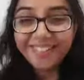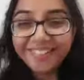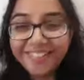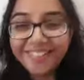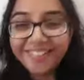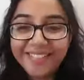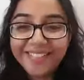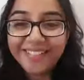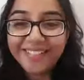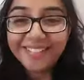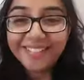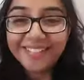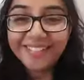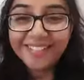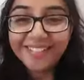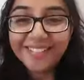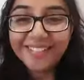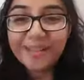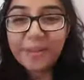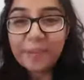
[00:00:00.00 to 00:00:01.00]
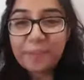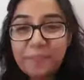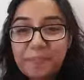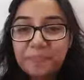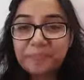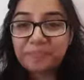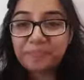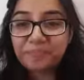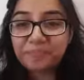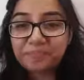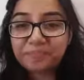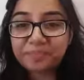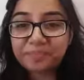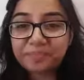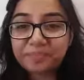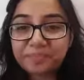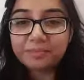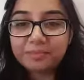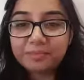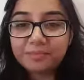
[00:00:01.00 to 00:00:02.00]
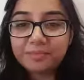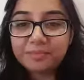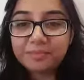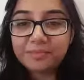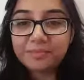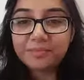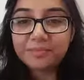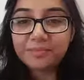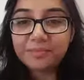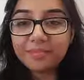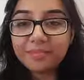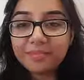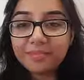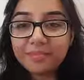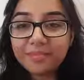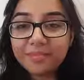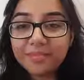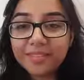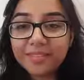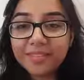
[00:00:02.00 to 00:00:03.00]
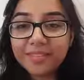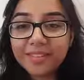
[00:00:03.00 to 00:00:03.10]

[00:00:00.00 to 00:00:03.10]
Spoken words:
[no speech]